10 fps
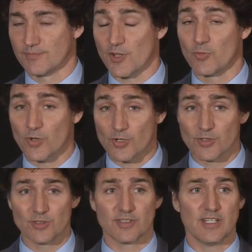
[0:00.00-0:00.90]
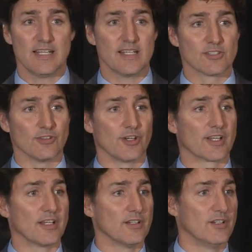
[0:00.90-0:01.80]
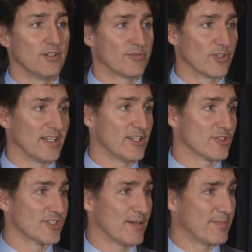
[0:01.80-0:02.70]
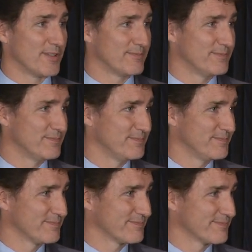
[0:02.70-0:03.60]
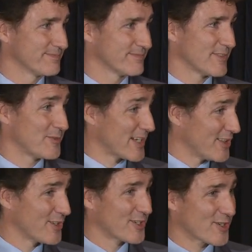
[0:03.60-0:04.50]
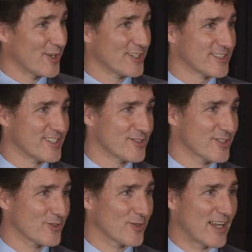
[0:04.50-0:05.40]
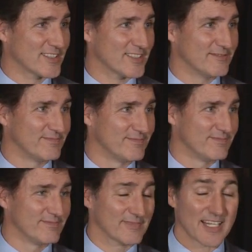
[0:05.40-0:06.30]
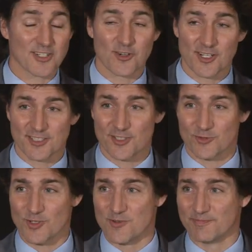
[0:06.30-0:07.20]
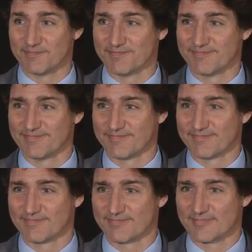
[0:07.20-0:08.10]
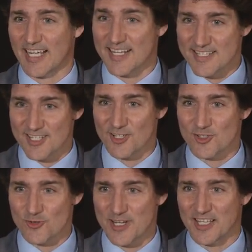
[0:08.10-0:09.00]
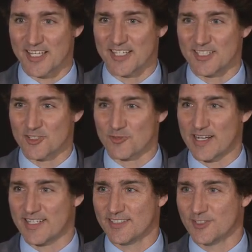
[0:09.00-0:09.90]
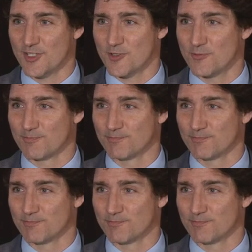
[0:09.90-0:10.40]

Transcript: The world is looking for leadership. When I look across this horizon and across this room, I can see Australia is ready too.